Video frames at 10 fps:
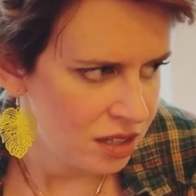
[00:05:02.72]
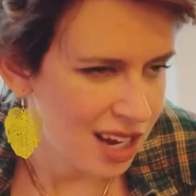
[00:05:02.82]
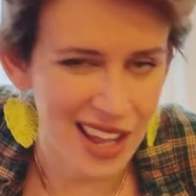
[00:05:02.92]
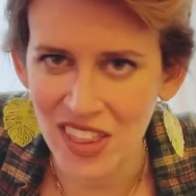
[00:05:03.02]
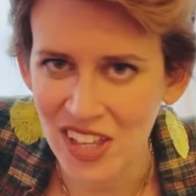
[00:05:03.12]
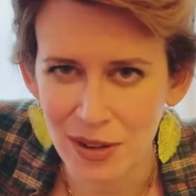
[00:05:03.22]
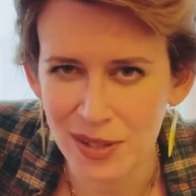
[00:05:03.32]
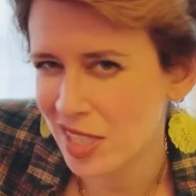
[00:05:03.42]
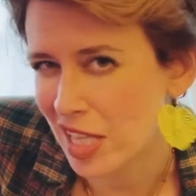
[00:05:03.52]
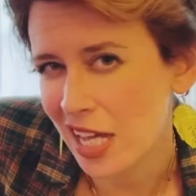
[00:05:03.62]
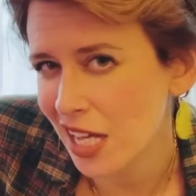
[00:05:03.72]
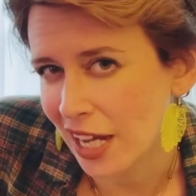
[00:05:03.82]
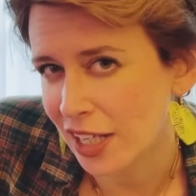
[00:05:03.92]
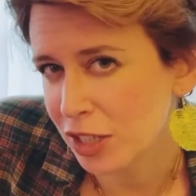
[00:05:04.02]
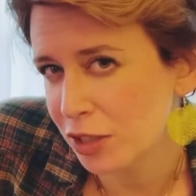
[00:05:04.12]
I think I was thinking
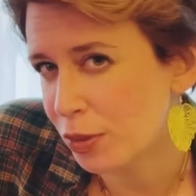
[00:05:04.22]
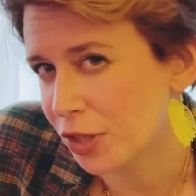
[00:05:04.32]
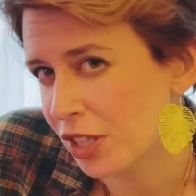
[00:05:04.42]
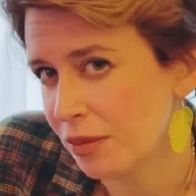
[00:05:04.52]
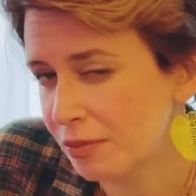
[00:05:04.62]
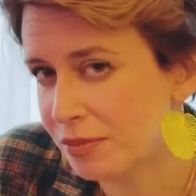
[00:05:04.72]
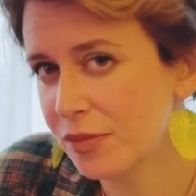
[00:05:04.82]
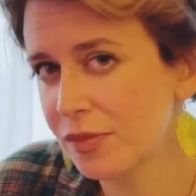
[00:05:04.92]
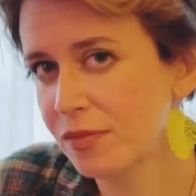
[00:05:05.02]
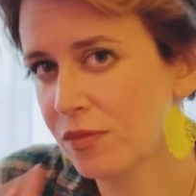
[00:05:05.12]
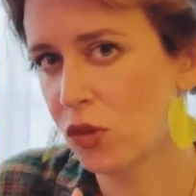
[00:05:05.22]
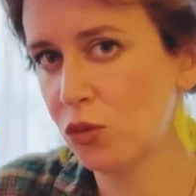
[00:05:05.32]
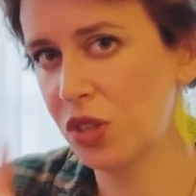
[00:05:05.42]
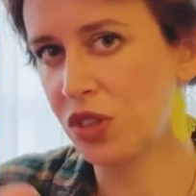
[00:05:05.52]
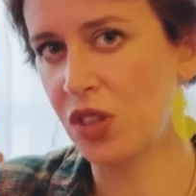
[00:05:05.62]
I could put them
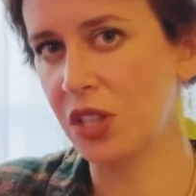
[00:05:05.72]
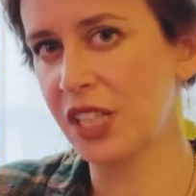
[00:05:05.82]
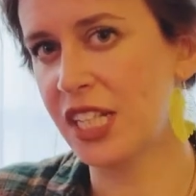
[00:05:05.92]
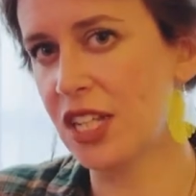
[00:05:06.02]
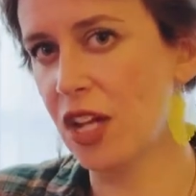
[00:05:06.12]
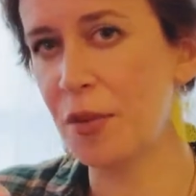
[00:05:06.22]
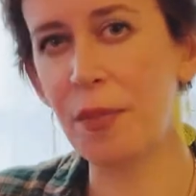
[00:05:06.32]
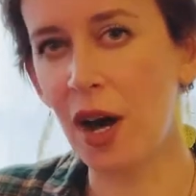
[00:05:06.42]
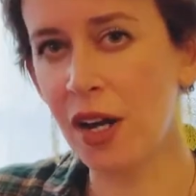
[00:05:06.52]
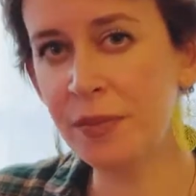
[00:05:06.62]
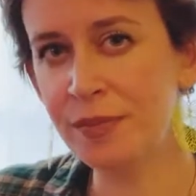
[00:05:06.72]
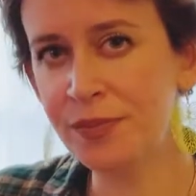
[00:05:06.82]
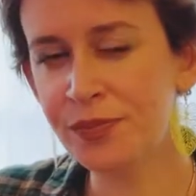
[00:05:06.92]
with the lids on the bottom,